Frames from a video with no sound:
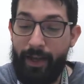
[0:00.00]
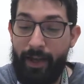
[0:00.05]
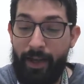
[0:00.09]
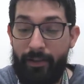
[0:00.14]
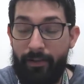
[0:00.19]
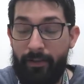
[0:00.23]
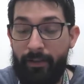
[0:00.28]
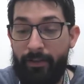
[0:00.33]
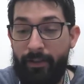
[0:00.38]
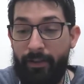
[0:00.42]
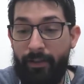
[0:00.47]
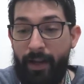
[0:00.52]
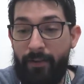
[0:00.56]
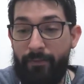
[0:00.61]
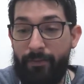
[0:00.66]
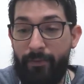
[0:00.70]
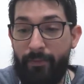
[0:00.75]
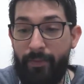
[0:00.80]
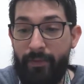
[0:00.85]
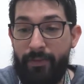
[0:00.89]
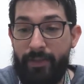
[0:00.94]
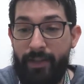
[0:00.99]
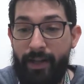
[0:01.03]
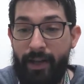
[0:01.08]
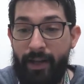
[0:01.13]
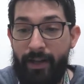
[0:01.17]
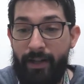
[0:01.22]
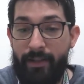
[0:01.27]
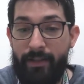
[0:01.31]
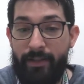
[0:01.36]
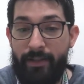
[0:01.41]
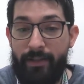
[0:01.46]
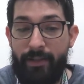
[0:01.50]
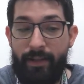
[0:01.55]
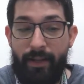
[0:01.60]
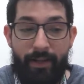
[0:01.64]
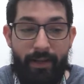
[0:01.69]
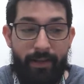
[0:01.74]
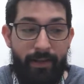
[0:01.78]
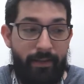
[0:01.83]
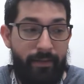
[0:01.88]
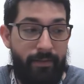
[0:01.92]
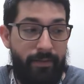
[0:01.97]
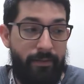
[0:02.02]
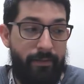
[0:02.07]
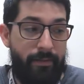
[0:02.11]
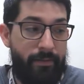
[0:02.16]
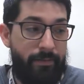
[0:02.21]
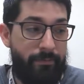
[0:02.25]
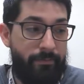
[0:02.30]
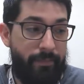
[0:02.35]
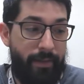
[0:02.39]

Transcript: yeah, I learned a lot from those guys, and